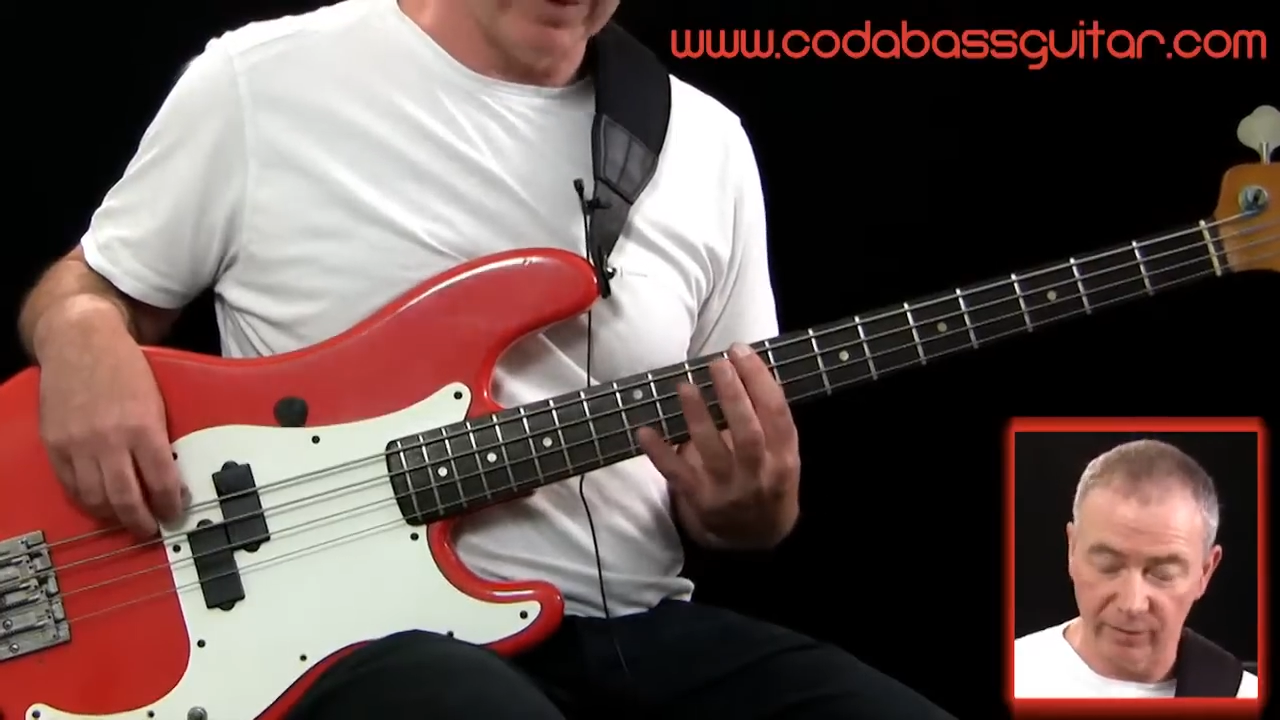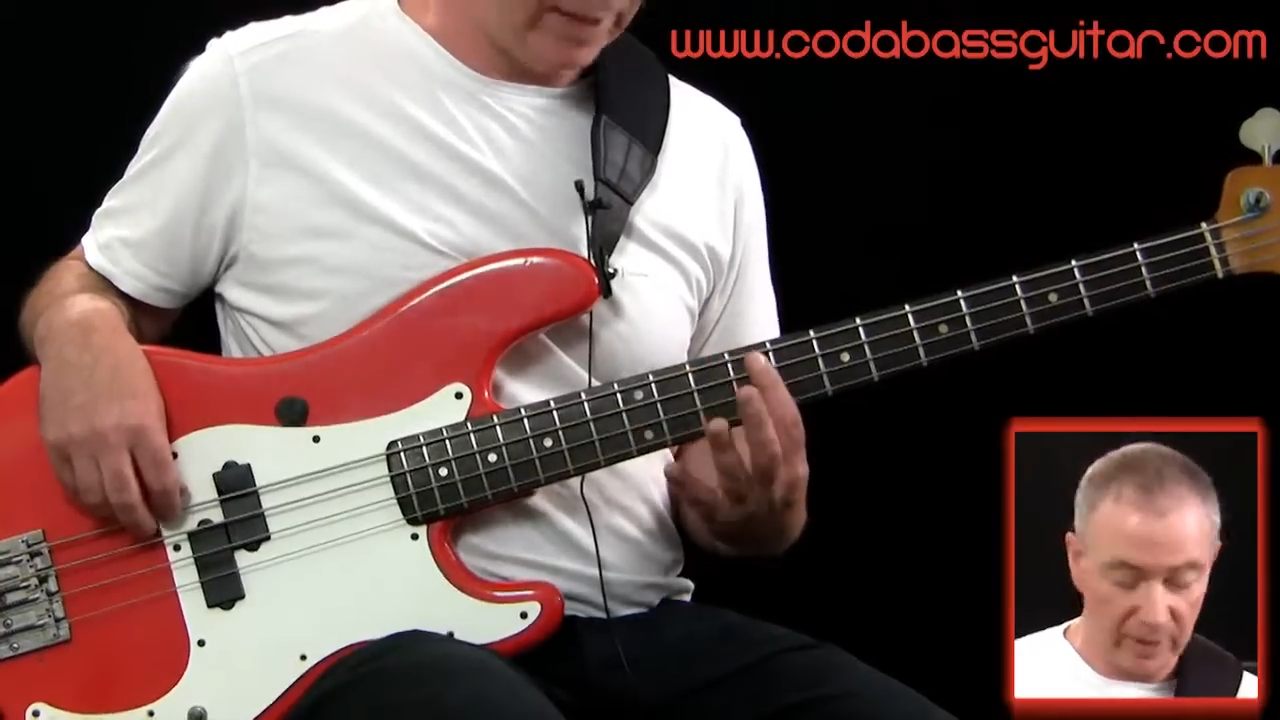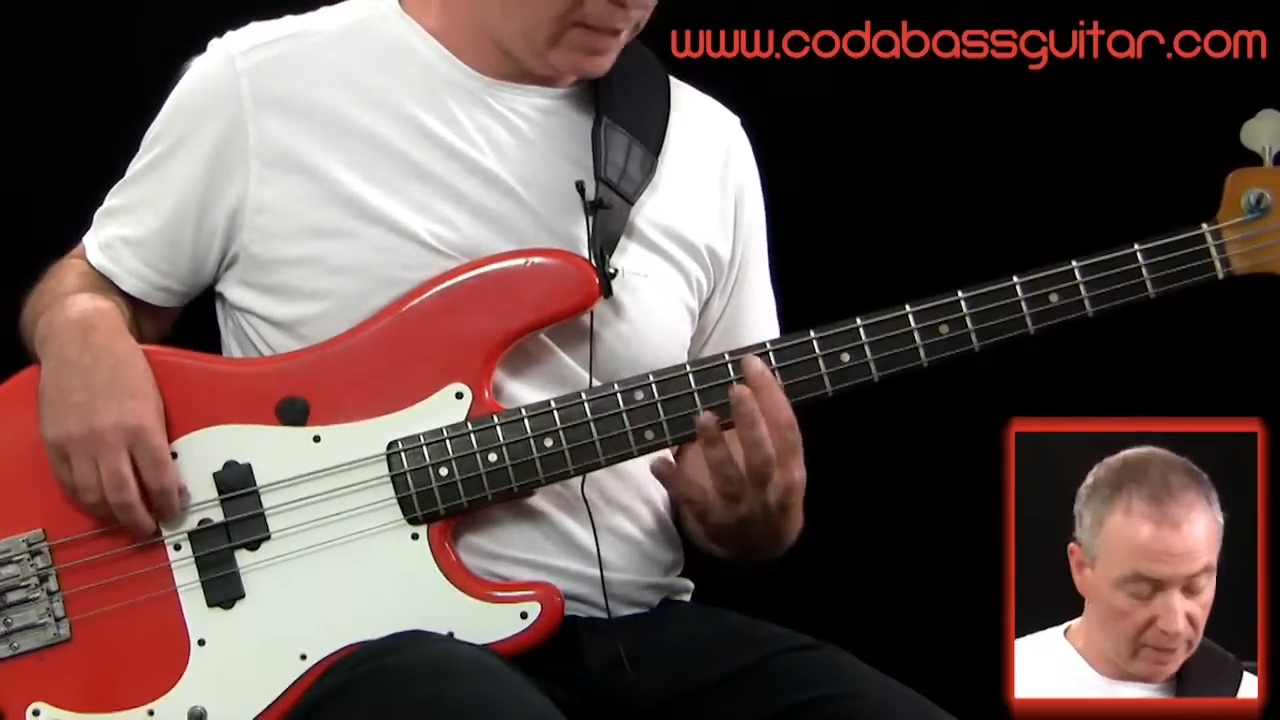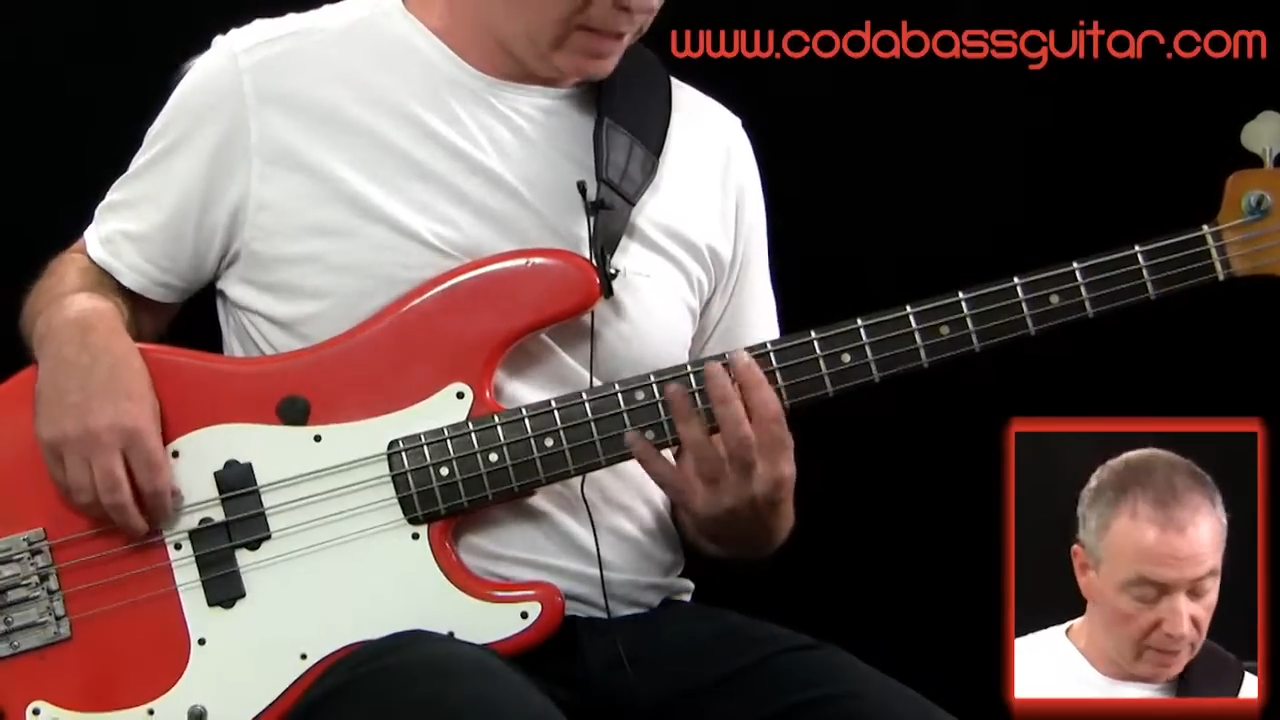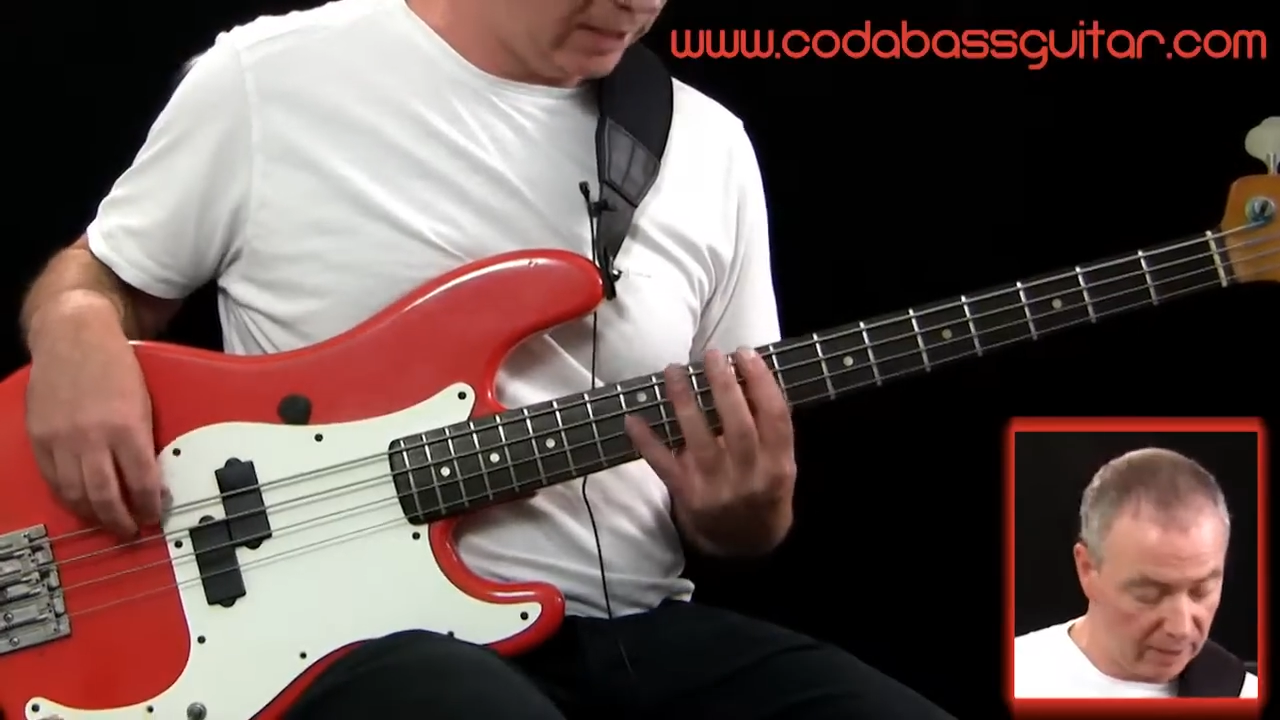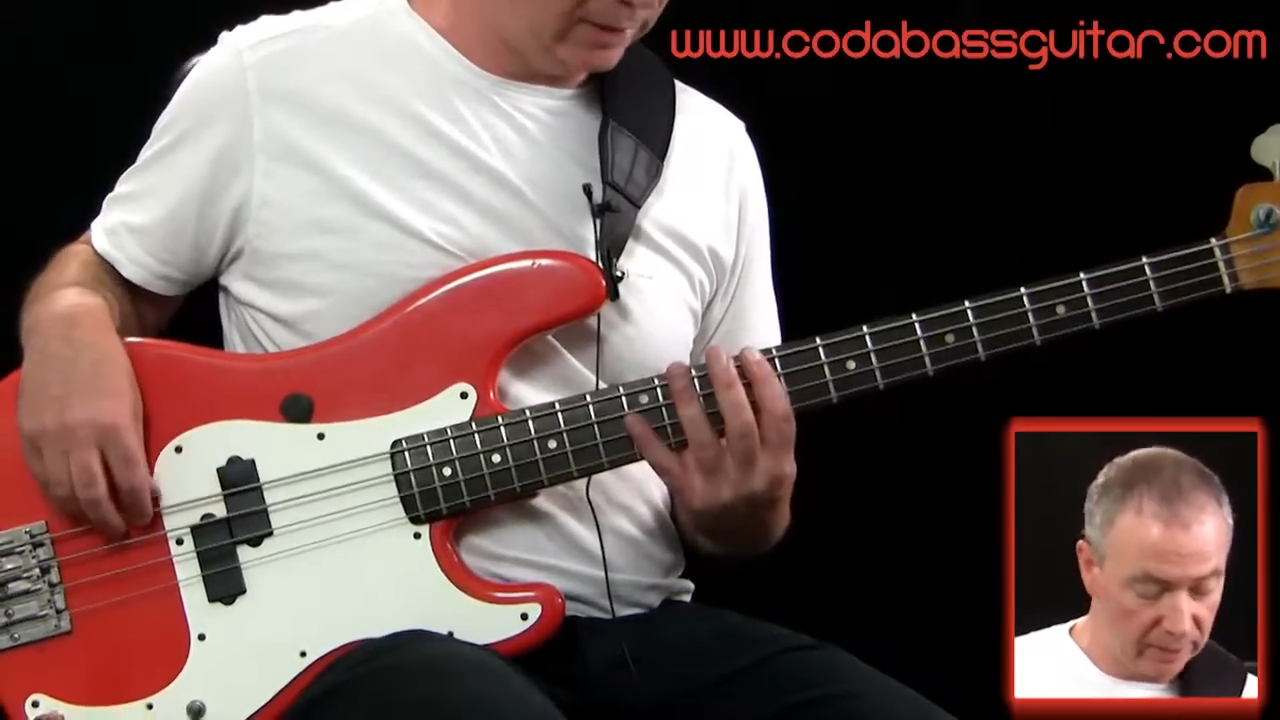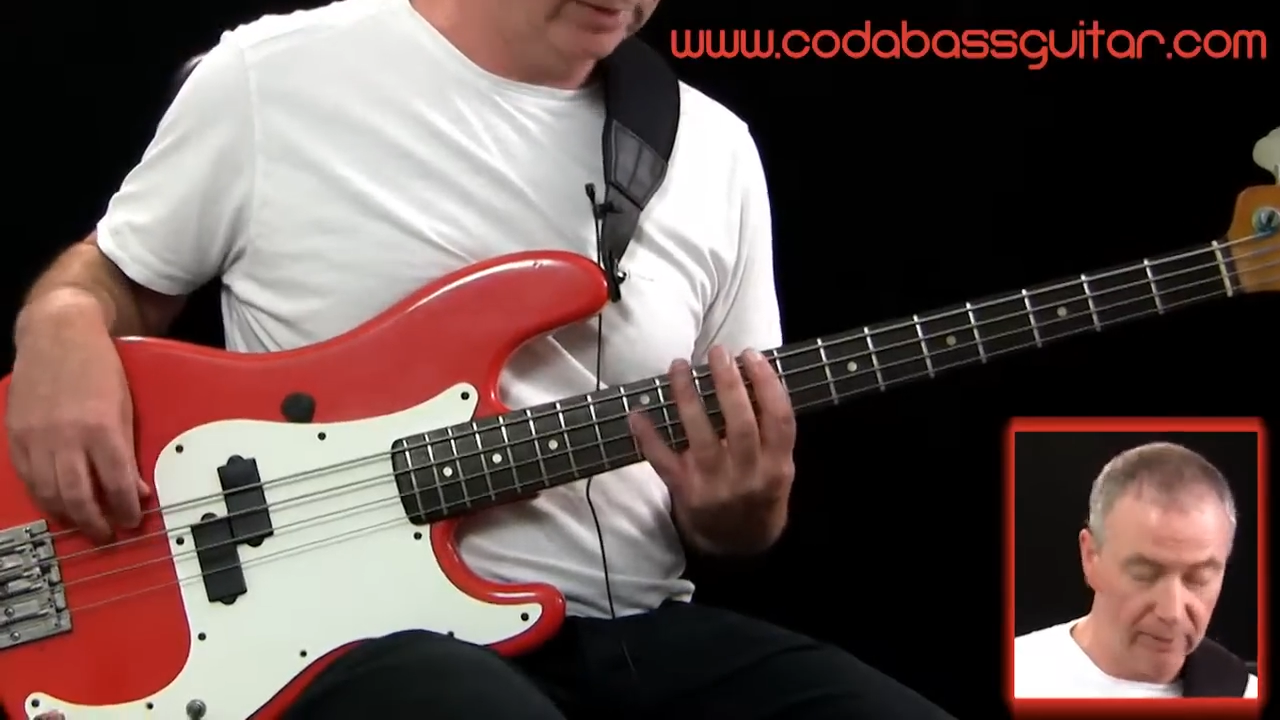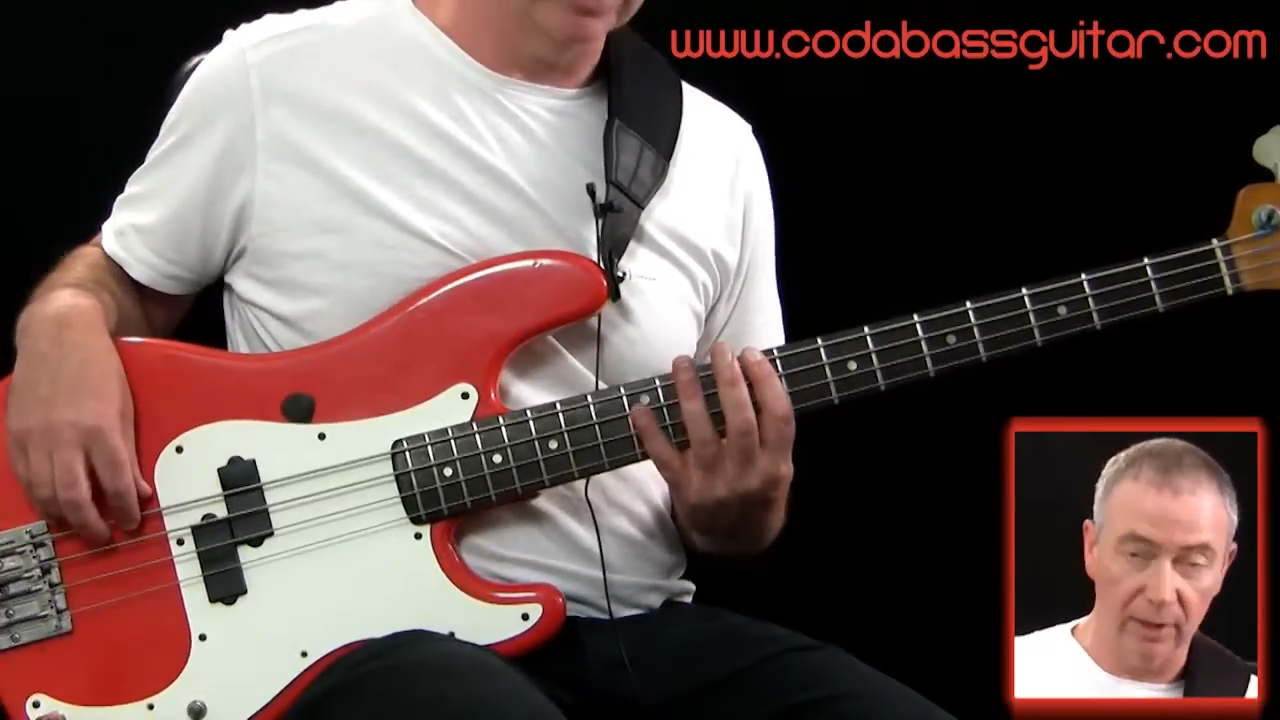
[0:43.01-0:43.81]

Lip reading: fret 9,